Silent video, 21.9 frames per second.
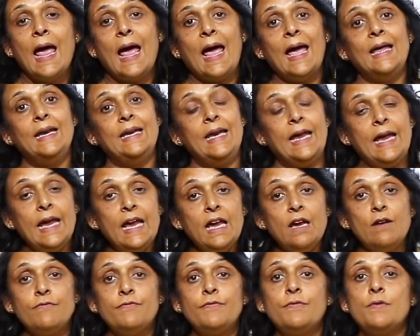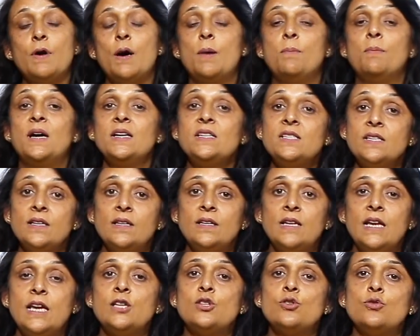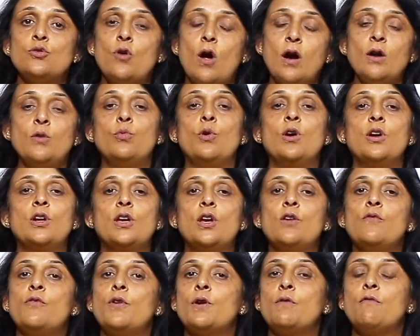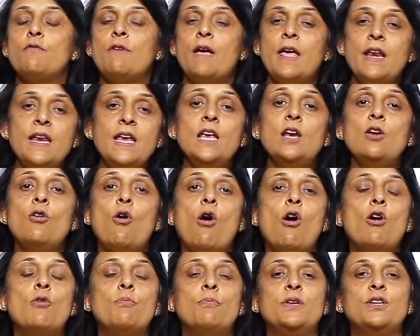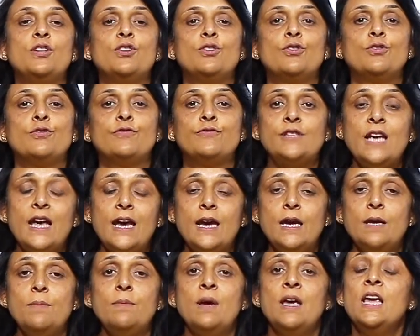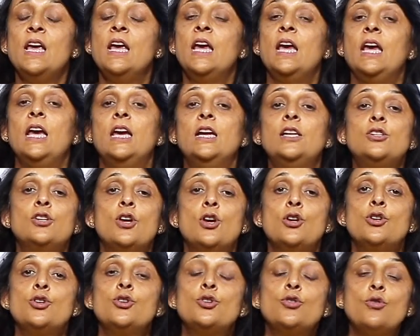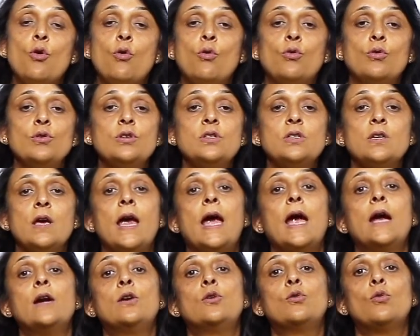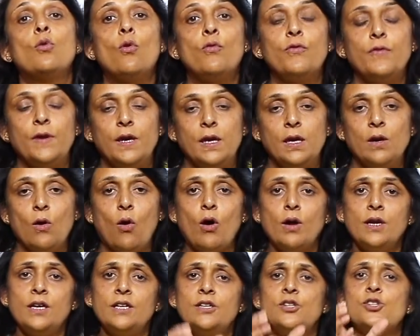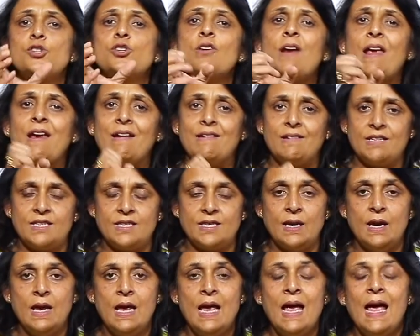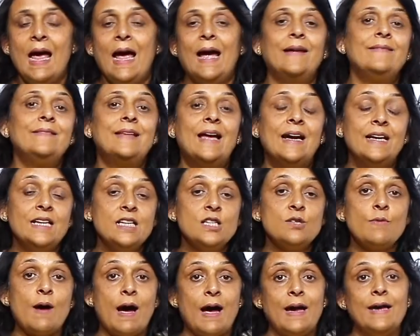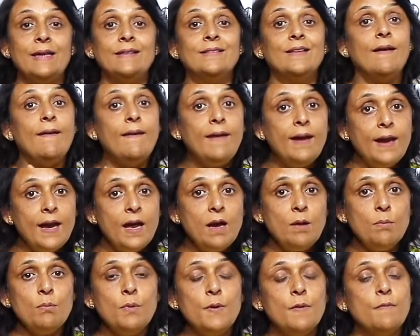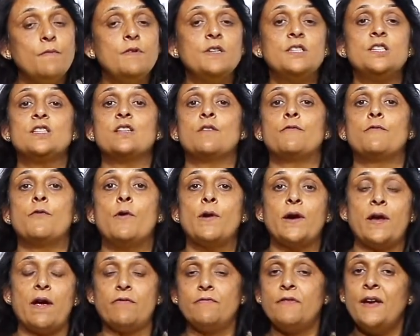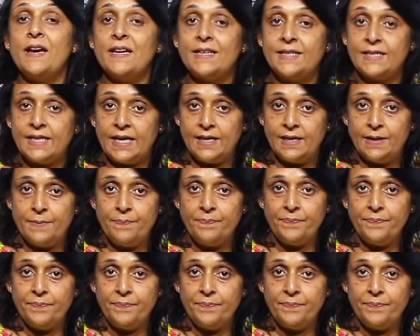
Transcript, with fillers: And if a muscle is not working for a very long period of time, it shows atrophy or it shrinks and that is why the limb which is affected